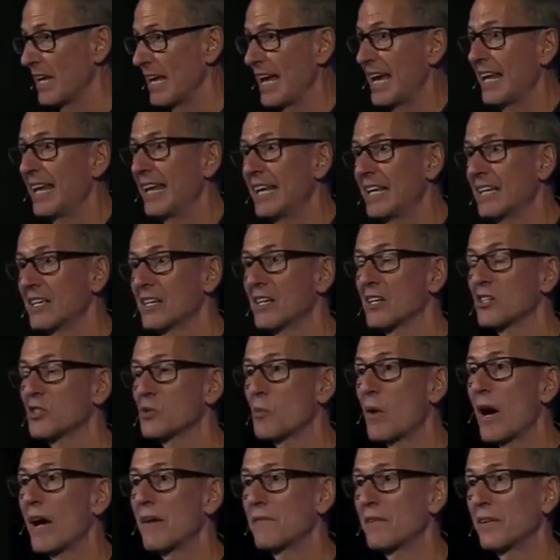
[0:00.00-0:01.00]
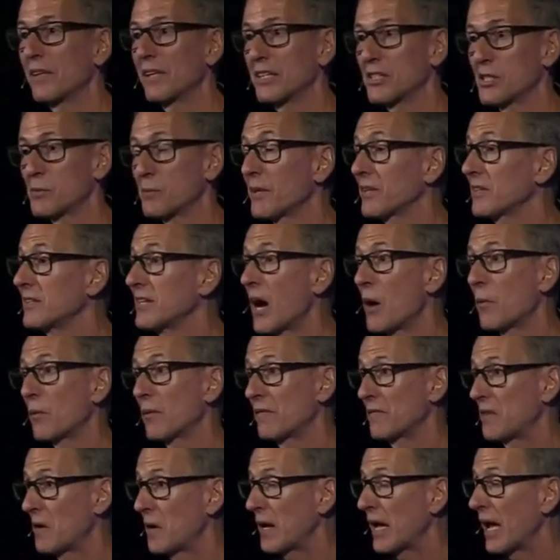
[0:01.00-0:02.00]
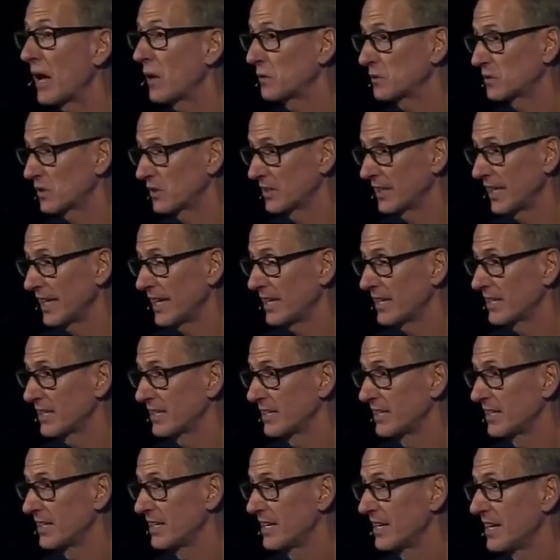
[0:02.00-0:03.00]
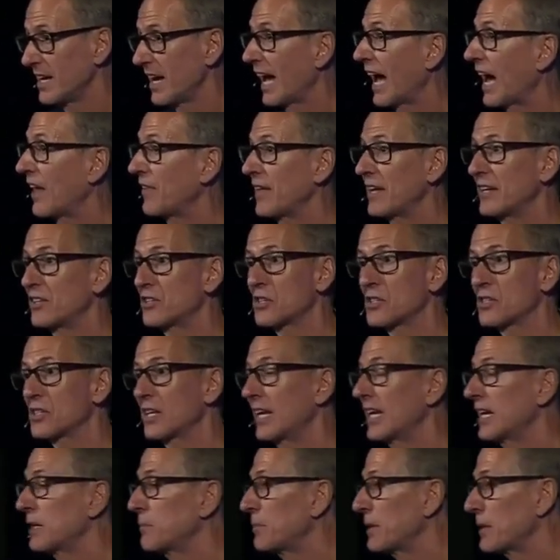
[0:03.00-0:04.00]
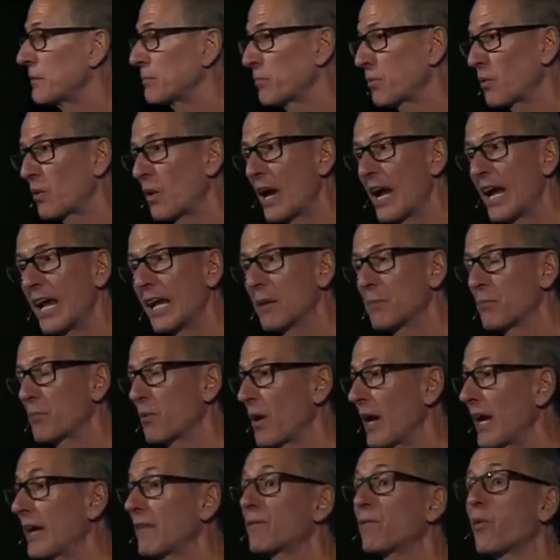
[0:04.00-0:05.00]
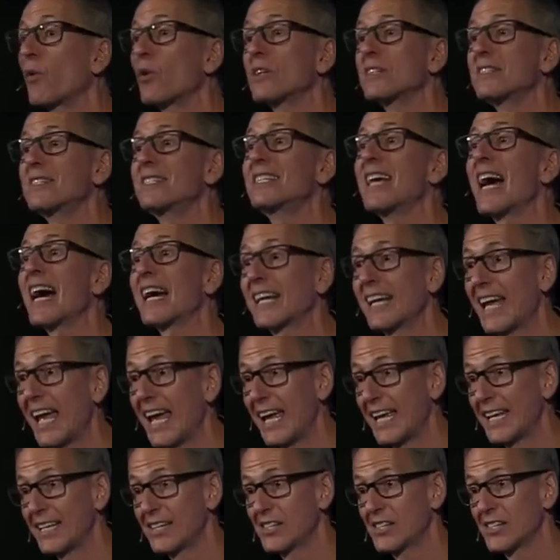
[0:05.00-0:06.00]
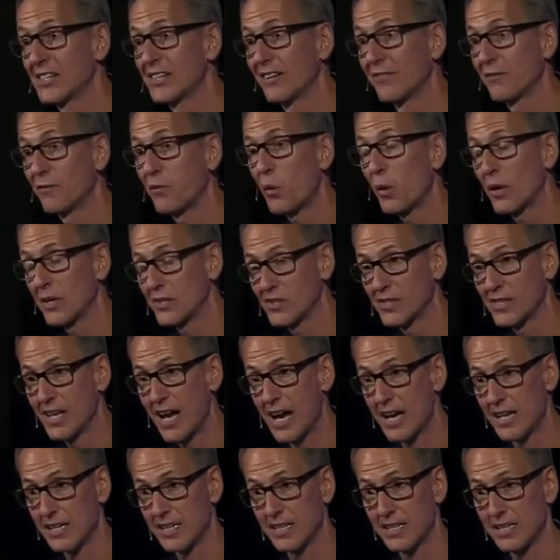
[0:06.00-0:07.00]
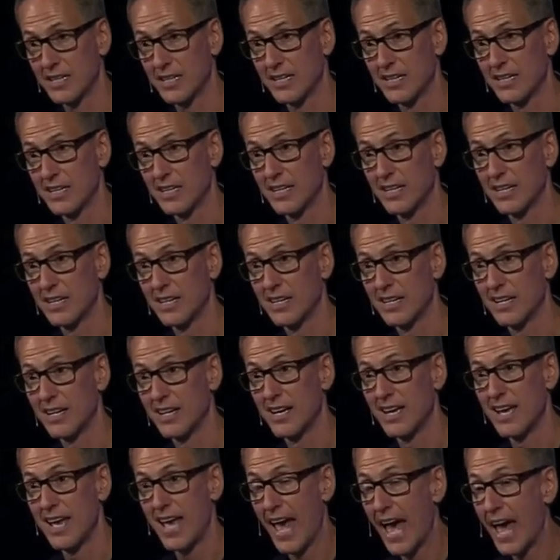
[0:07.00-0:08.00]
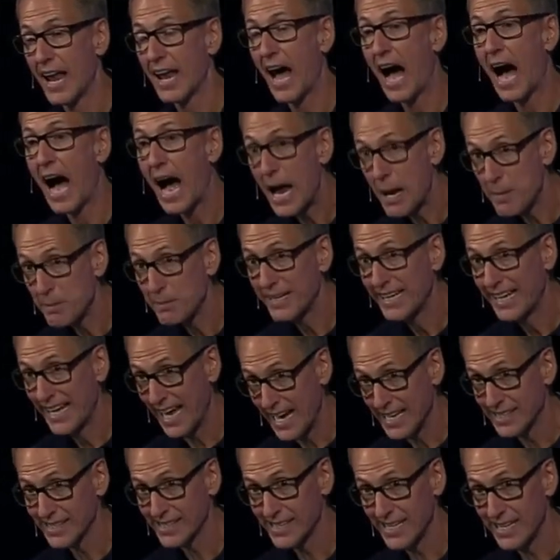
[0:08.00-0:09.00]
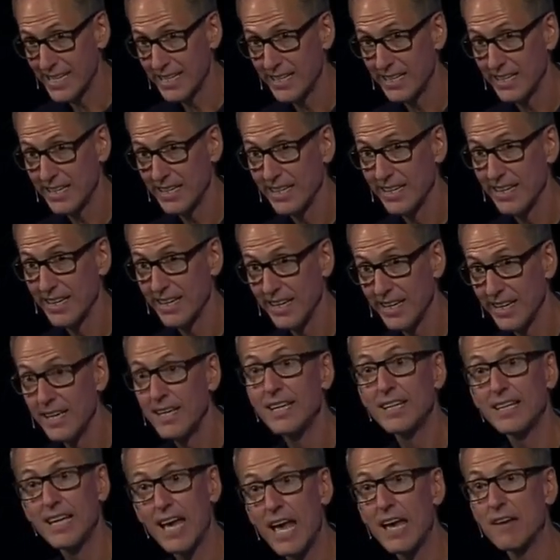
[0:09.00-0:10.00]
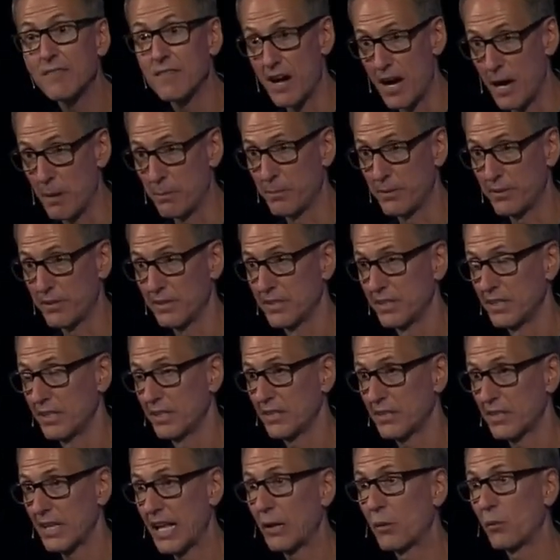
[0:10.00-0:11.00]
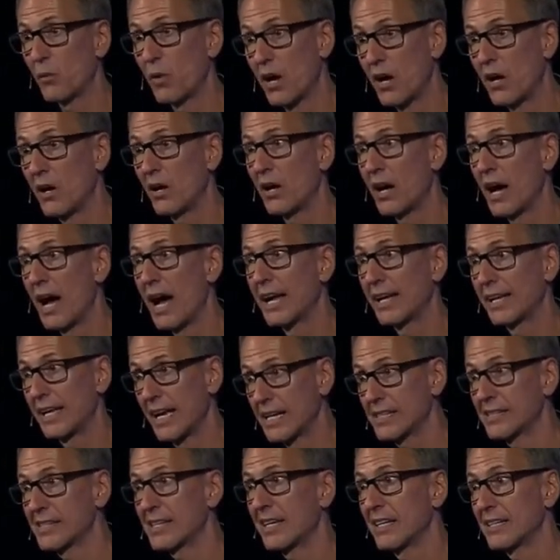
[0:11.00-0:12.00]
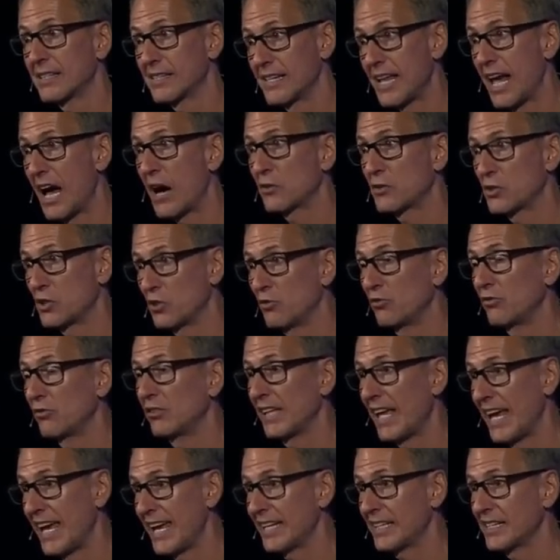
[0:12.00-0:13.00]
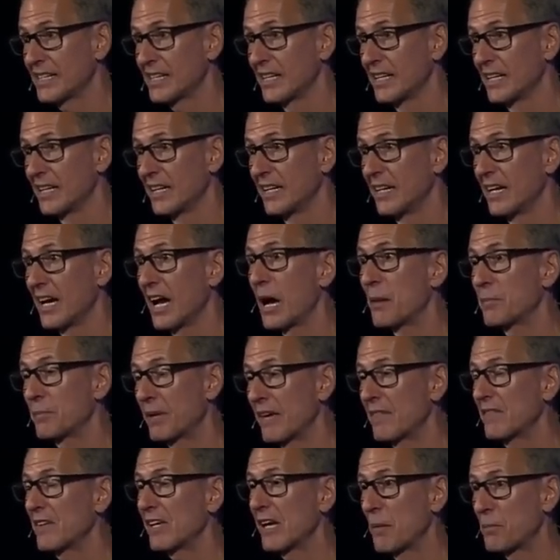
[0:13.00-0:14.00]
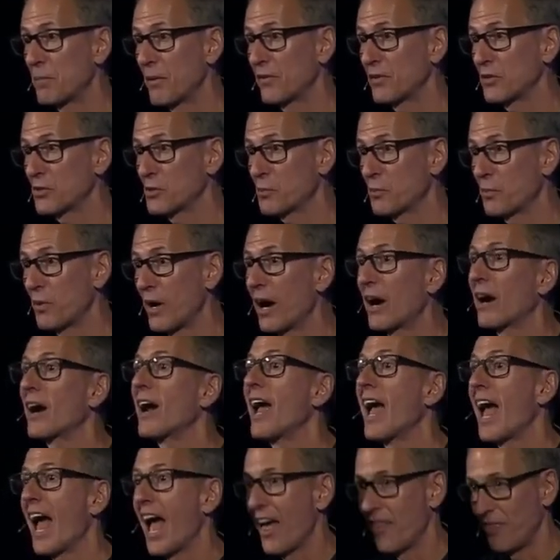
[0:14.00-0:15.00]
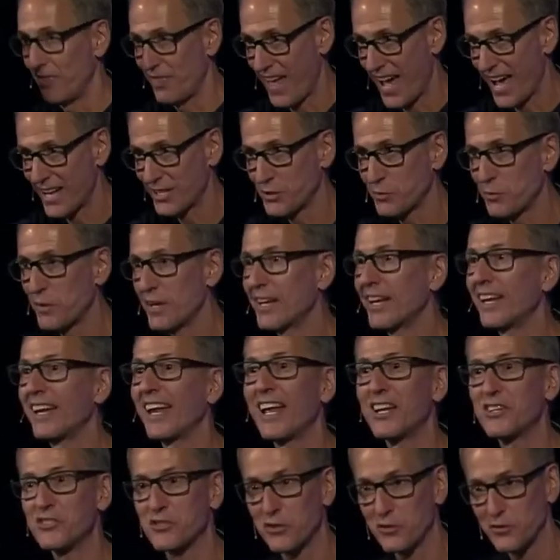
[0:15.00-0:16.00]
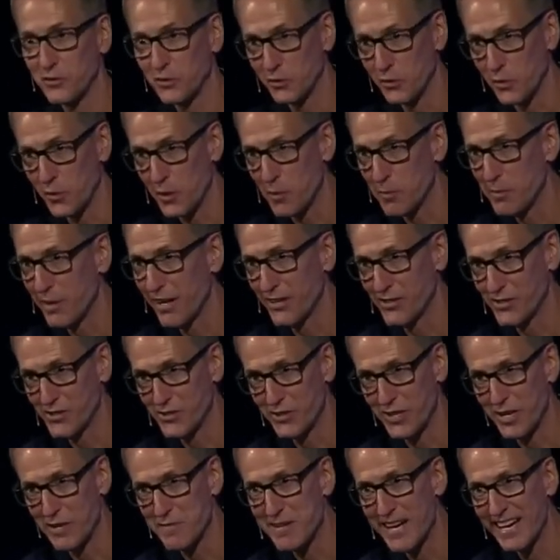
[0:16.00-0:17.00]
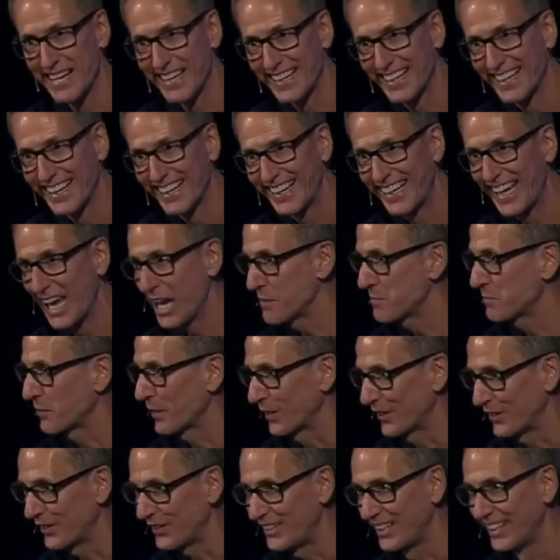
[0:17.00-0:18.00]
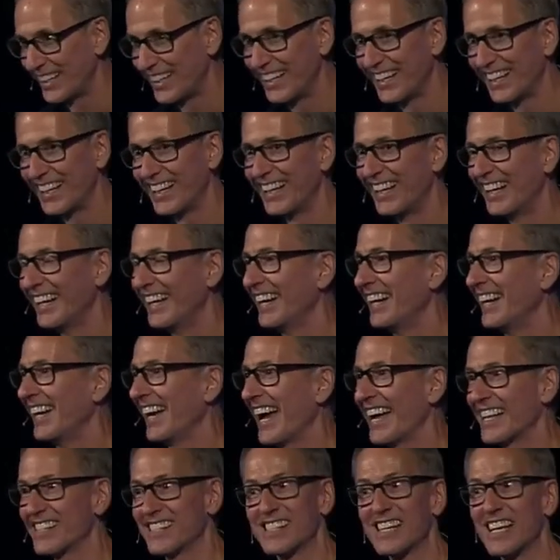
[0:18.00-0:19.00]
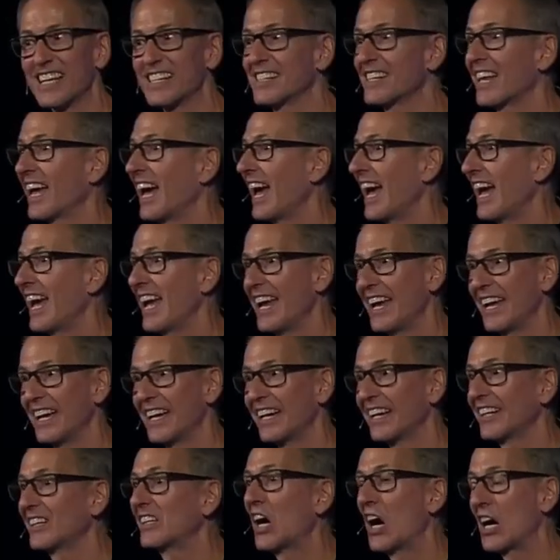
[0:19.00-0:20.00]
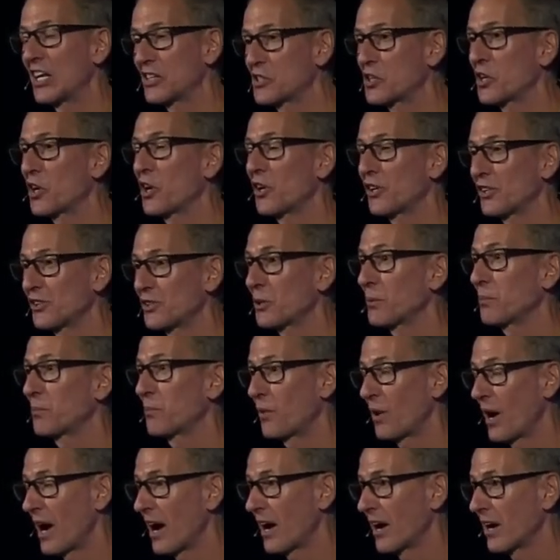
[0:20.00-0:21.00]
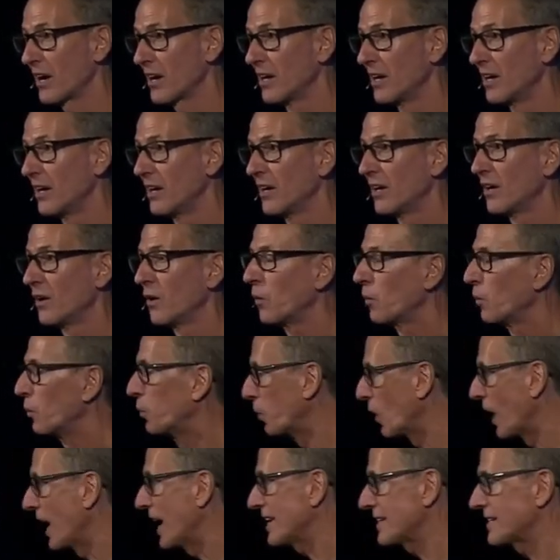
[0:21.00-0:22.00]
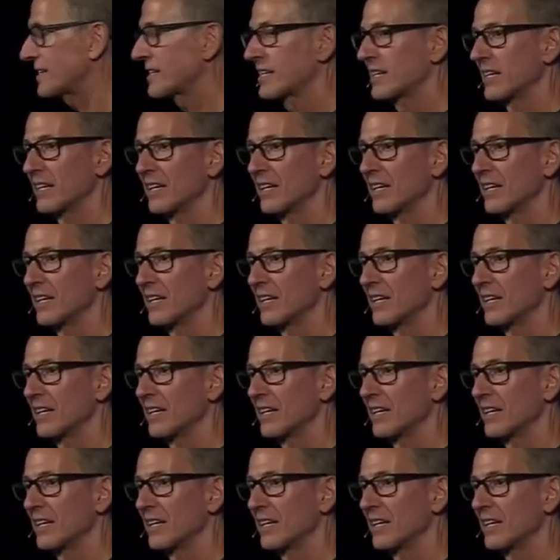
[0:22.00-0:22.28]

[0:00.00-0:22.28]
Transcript: And he and his wife Elizabeth now were very elderly. And he had been praying and praying for decades for a son. And I'm guessing he gave up. He's like, well, I guess it is now too late. I'm giving up on this prayer. And that's when an angel of the Lord appears to him, Gabriel, and says, hey, God's heard your prayer. What?